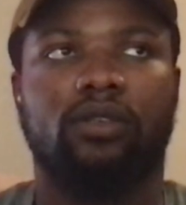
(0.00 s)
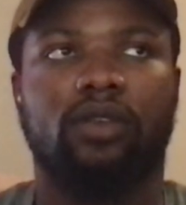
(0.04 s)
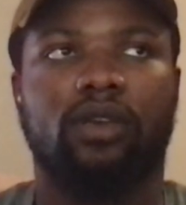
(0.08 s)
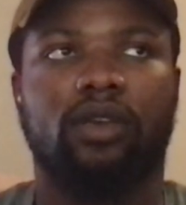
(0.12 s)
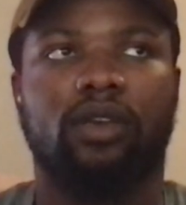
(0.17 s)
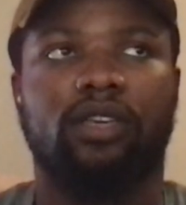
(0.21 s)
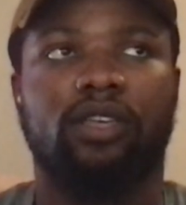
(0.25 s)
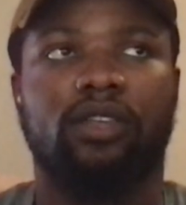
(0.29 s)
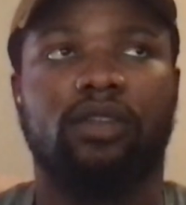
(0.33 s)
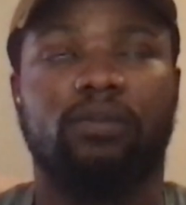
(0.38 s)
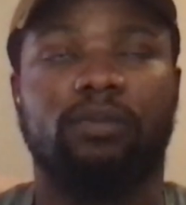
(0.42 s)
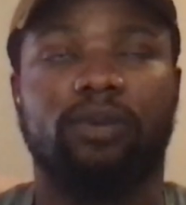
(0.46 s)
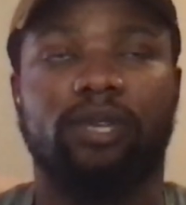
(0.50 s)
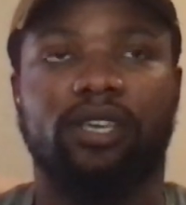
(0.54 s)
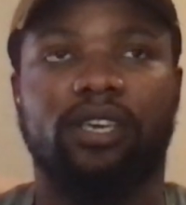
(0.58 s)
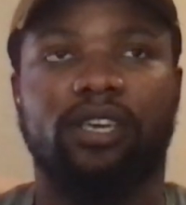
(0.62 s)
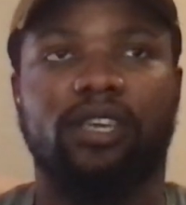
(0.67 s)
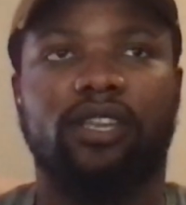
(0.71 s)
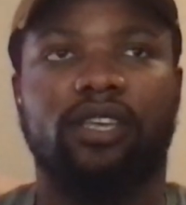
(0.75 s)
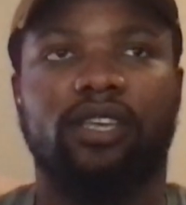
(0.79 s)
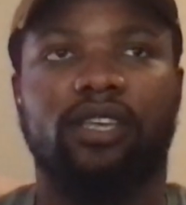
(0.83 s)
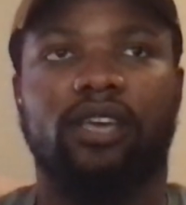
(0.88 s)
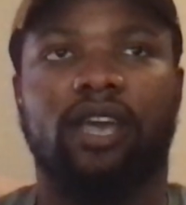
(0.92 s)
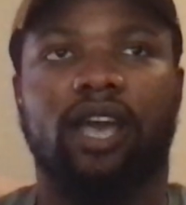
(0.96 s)
in the
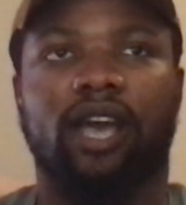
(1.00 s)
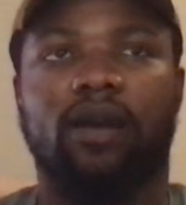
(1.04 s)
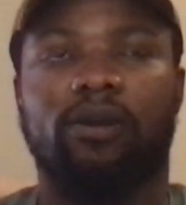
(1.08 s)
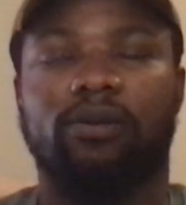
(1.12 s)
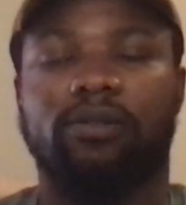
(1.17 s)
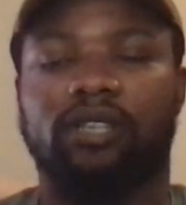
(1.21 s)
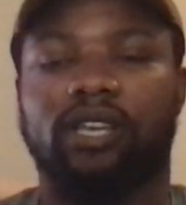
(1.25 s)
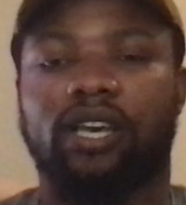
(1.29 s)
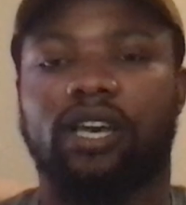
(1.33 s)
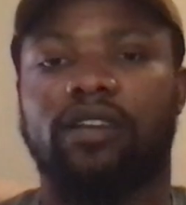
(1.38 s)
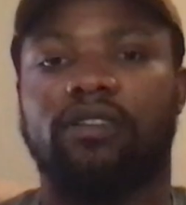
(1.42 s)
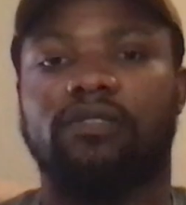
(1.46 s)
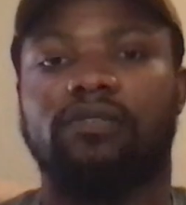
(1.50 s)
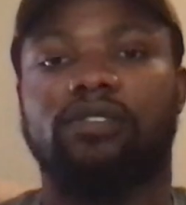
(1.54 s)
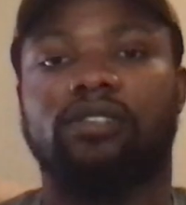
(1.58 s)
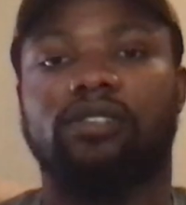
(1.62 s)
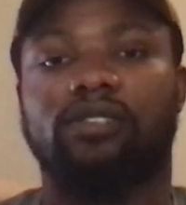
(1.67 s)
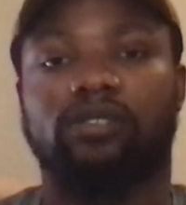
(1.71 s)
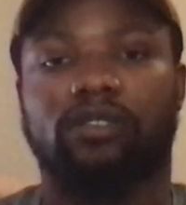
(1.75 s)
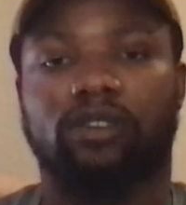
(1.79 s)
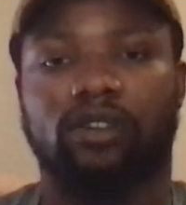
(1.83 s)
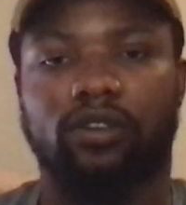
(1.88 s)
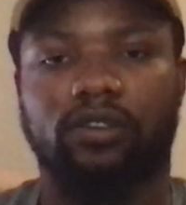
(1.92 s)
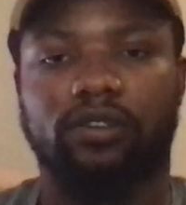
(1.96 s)
beginning, I was kind of
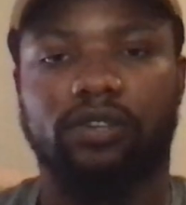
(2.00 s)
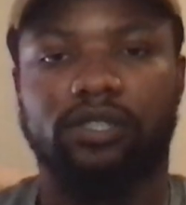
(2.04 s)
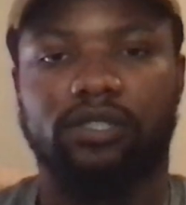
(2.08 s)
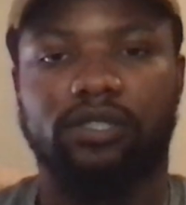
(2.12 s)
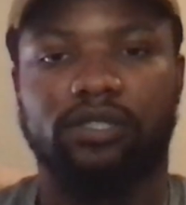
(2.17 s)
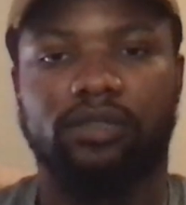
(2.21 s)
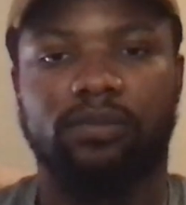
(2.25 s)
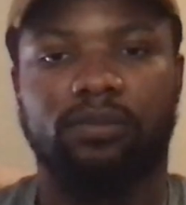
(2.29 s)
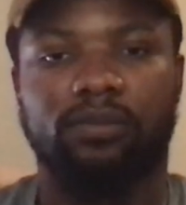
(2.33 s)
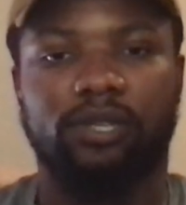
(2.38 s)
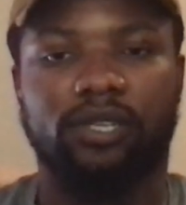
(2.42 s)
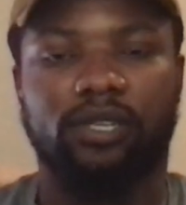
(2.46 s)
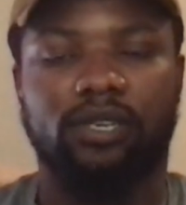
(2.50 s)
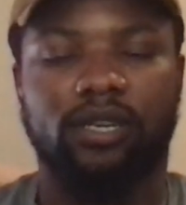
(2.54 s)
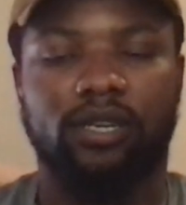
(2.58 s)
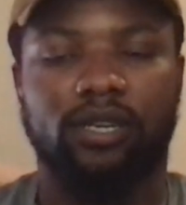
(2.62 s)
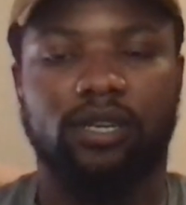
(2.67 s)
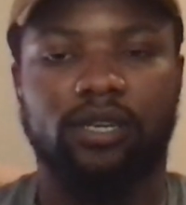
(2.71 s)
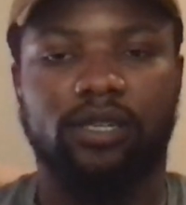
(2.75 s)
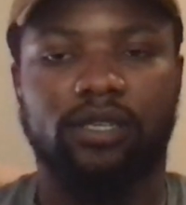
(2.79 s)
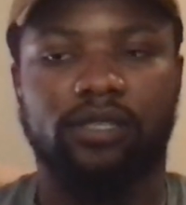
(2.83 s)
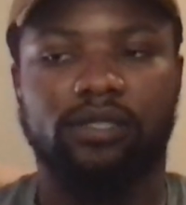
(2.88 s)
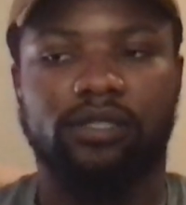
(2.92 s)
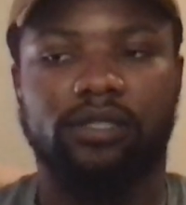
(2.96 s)
discouraged
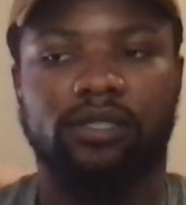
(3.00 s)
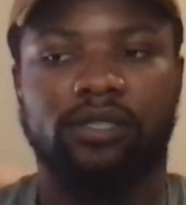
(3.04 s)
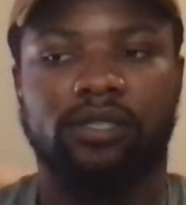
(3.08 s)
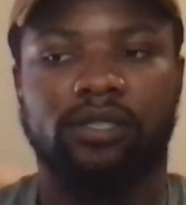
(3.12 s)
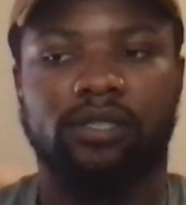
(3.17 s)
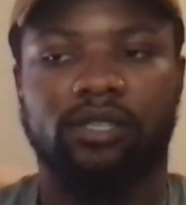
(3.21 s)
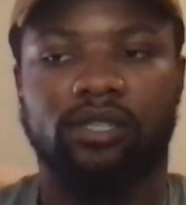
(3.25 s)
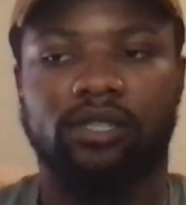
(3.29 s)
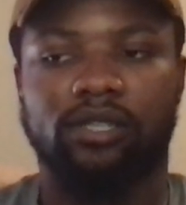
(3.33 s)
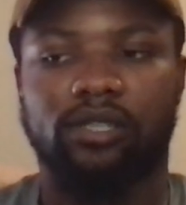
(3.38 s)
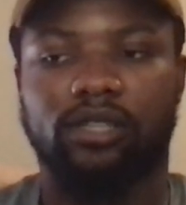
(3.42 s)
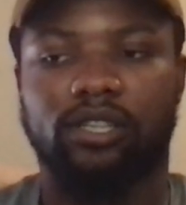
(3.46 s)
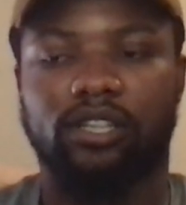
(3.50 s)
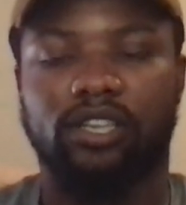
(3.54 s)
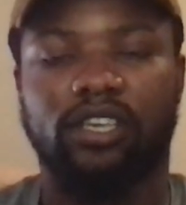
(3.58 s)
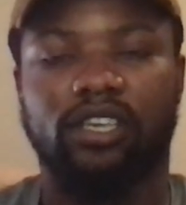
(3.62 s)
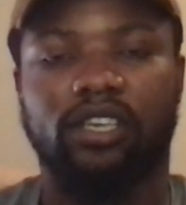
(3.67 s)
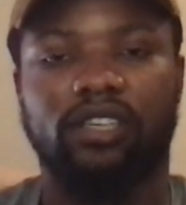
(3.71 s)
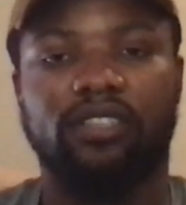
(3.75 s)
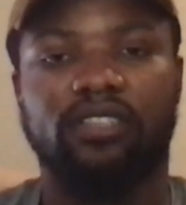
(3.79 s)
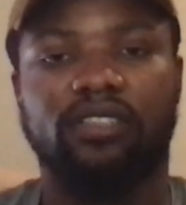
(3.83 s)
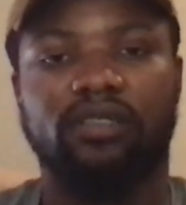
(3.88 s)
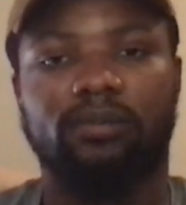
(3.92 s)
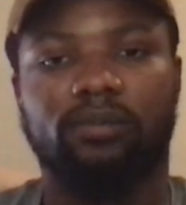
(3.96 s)
because the
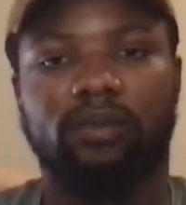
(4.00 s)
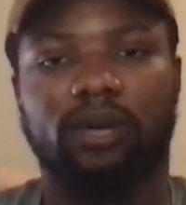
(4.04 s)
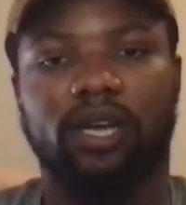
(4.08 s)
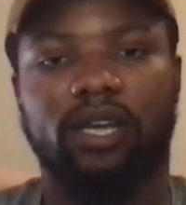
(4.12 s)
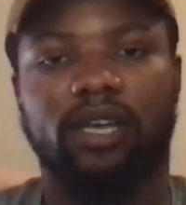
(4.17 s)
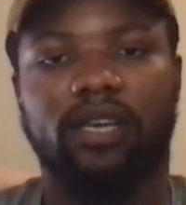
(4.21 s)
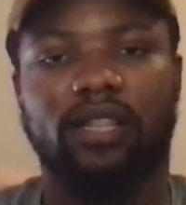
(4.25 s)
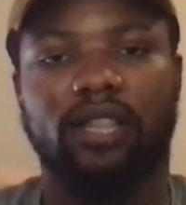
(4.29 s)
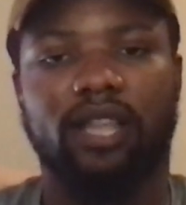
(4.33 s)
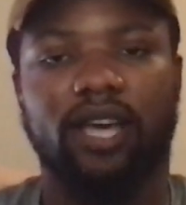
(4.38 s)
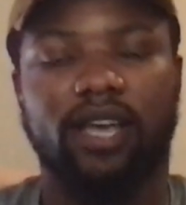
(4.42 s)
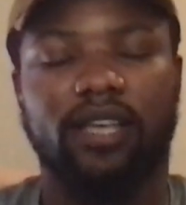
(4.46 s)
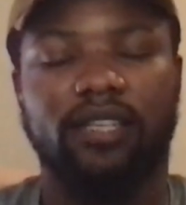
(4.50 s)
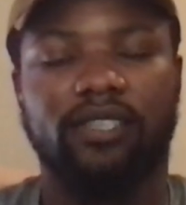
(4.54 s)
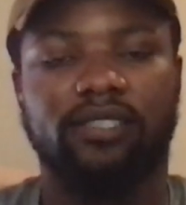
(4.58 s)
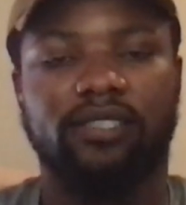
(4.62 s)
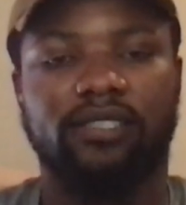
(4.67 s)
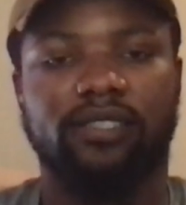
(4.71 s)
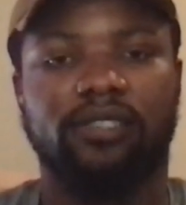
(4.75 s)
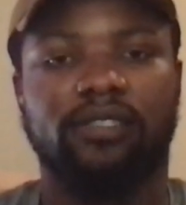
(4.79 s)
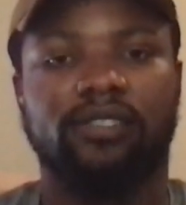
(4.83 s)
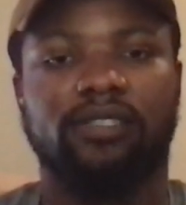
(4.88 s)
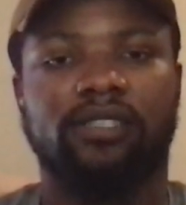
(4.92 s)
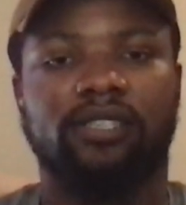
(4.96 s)
kids in my
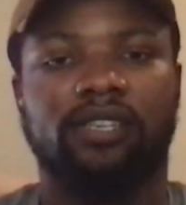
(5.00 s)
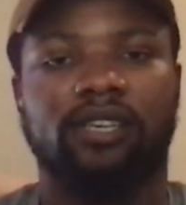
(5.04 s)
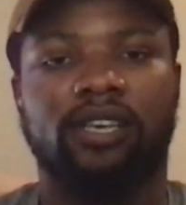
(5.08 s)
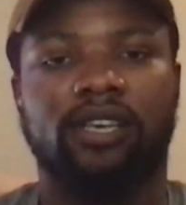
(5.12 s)
classes,